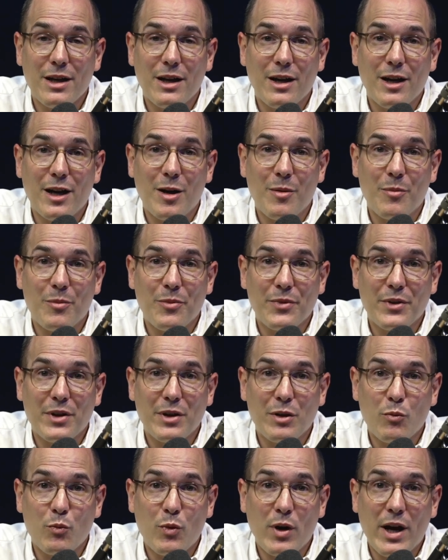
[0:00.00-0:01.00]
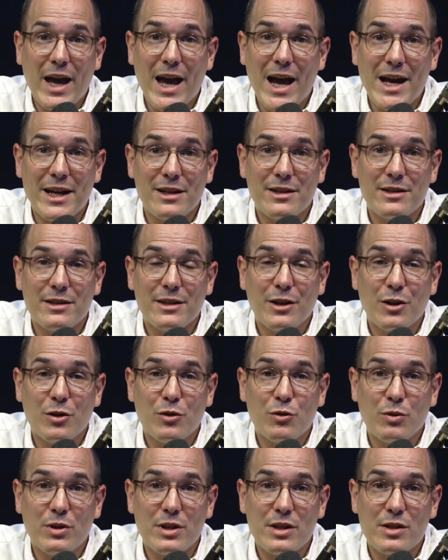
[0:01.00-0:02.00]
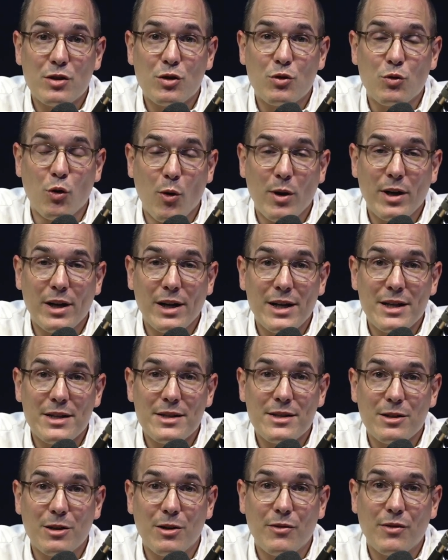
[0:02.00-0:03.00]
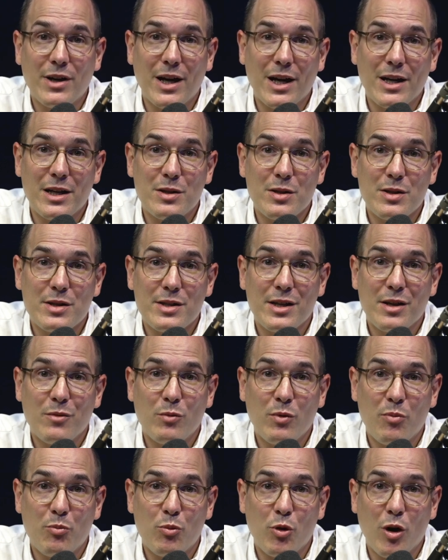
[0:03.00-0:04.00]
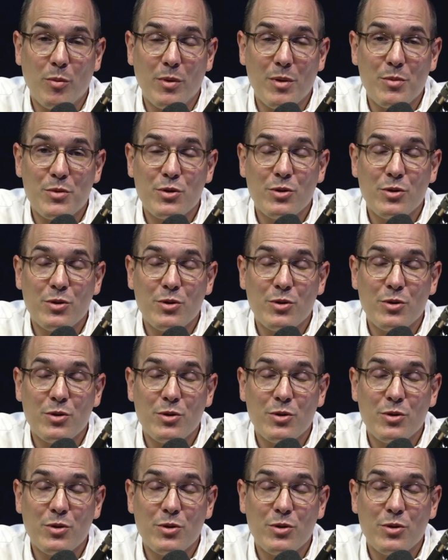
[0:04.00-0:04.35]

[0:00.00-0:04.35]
were added to this growing list of countries with problems.